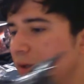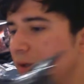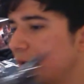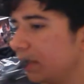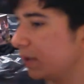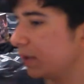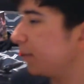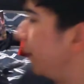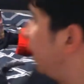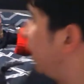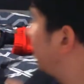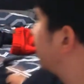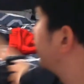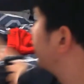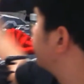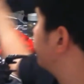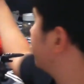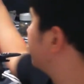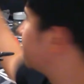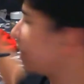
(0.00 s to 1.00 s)
his box
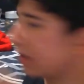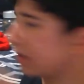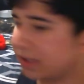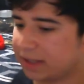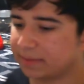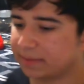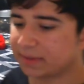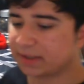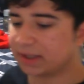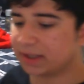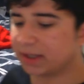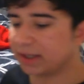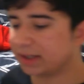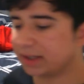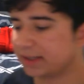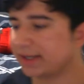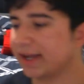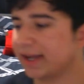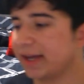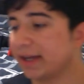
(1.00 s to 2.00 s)
is about the same
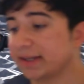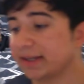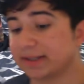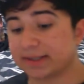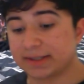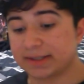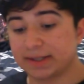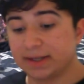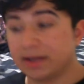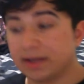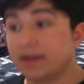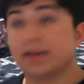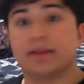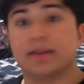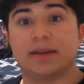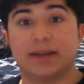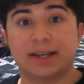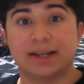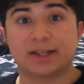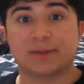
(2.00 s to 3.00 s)
size as the
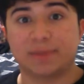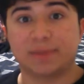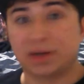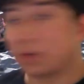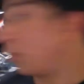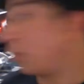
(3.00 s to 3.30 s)
next big